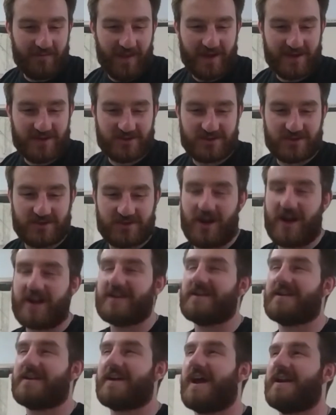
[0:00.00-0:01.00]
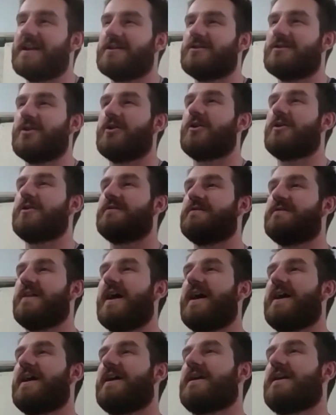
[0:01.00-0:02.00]
like, tried to kind of learn of
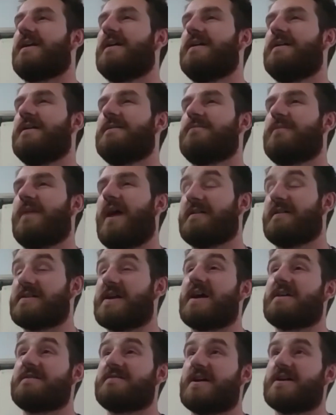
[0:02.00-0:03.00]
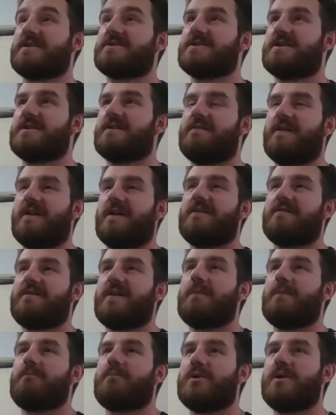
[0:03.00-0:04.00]
like I feel like I've
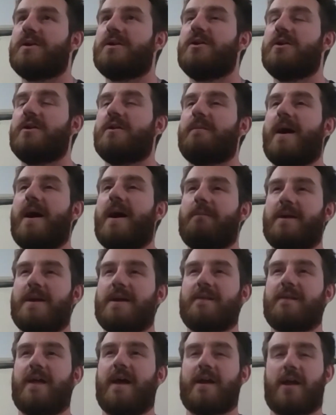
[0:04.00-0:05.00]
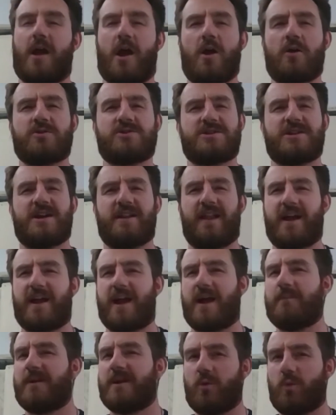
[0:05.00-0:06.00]
gotten pretty good about being like, oh shit, like
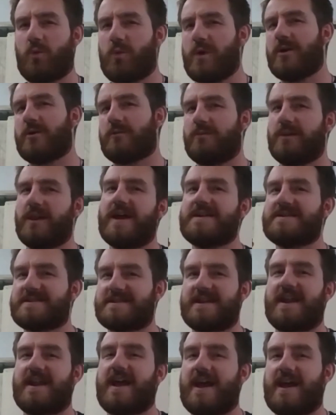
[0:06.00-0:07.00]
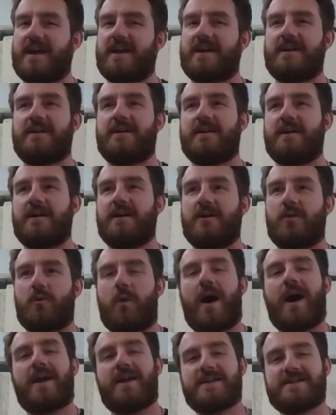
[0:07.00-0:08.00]
I'm in a weird place today.
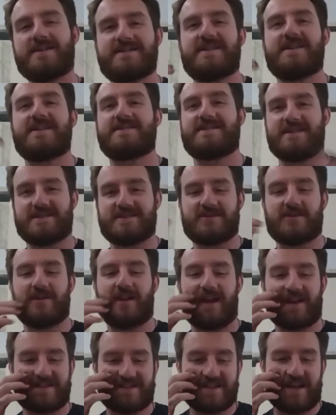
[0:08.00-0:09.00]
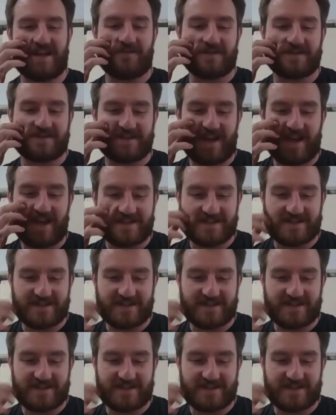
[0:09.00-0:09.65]
Why is this? And sort of like self-assess